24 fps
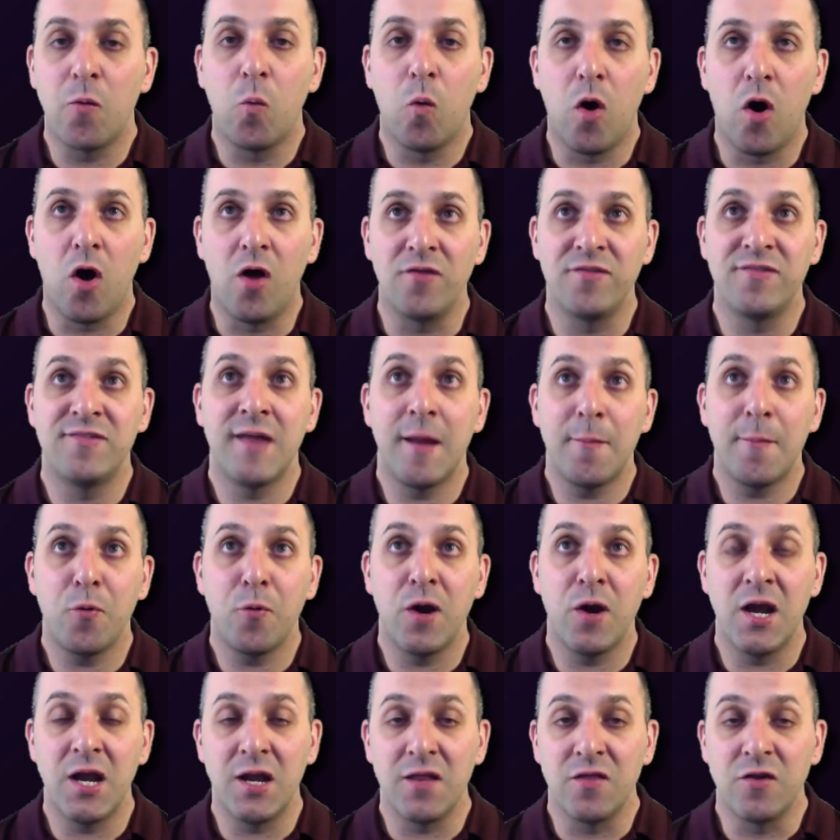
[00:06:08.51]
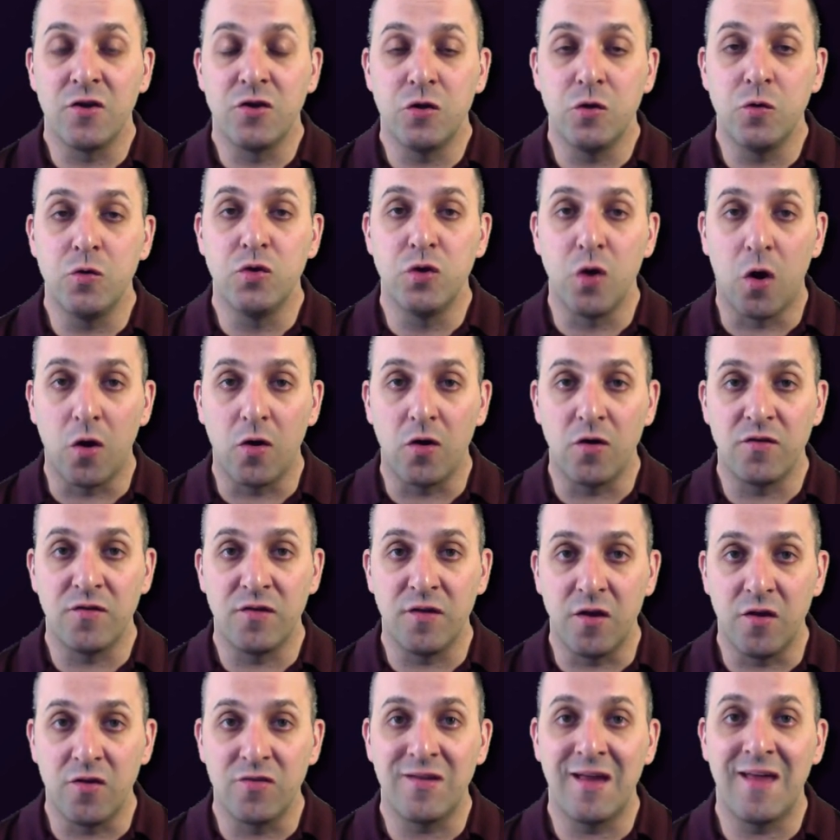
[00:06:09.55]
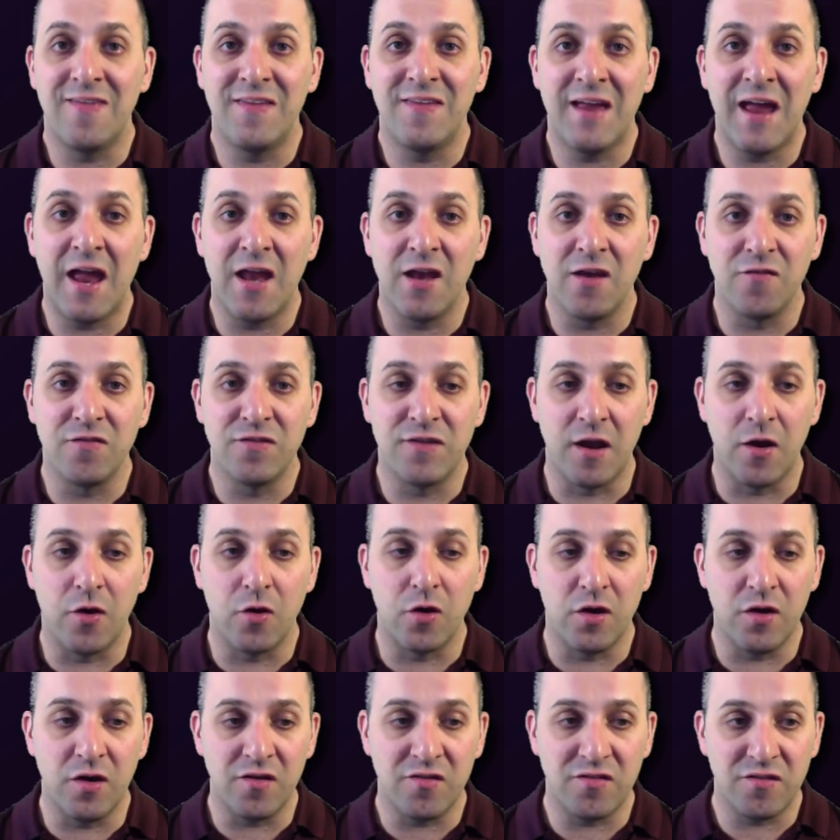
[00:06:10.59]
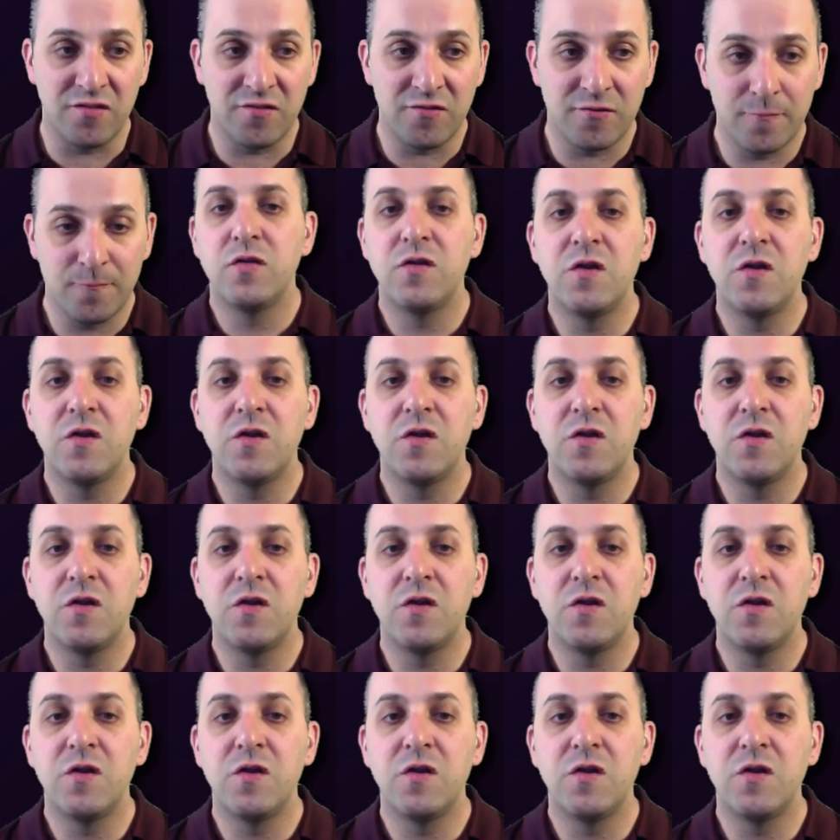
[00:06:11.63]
wall separating the two daughter cells at the end of cytokinesis.